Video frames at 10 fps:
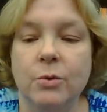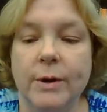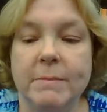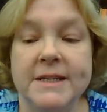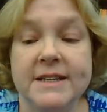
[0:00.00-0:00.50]

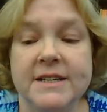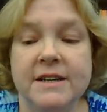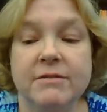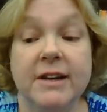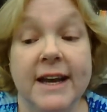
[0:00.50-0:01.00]

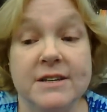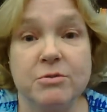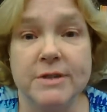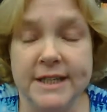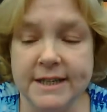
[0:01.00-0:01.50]
Repetition of
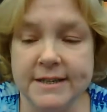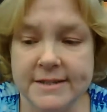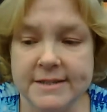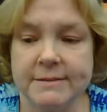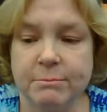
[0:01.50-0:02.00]
class
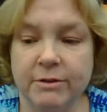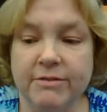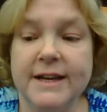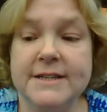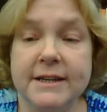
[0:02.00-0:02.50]
routines
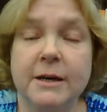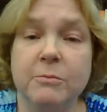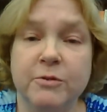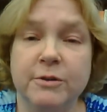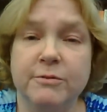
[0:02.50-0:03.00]
provides
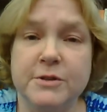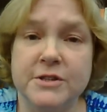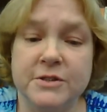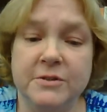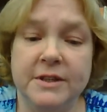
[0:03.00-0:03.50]
comfort for
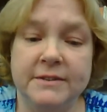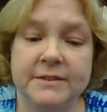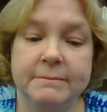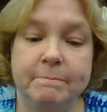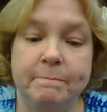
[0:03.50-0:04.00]

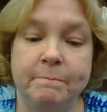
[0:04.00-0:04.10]
students.